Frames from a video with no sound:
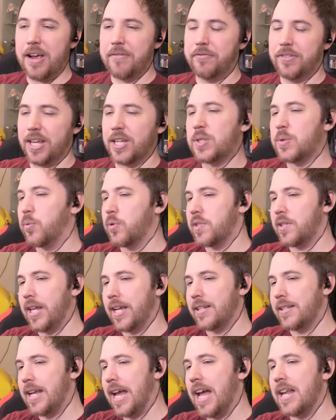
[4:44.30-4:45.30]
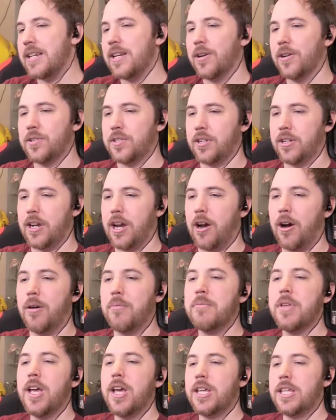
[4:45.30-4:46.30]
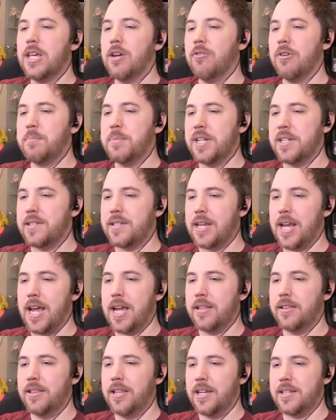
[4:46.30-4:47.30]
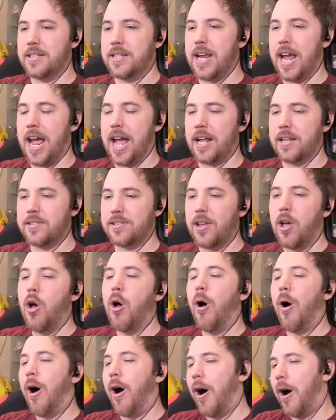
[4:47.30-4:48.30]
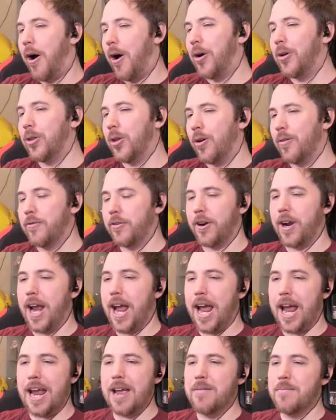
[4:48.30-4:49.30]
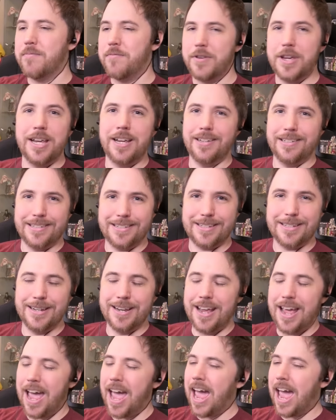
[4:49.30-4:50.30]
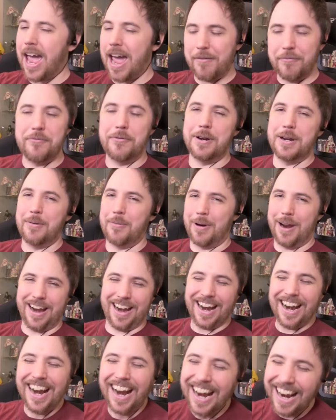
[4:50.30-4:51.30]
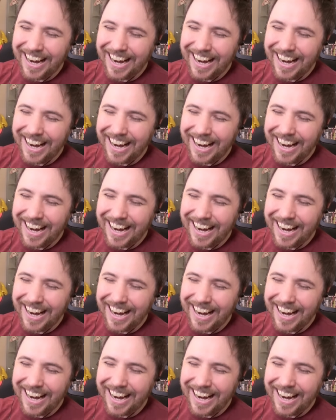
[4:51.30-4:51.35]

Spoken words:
If this was like 10 years ago, you would be seeing this dance all over AMVs everywhere.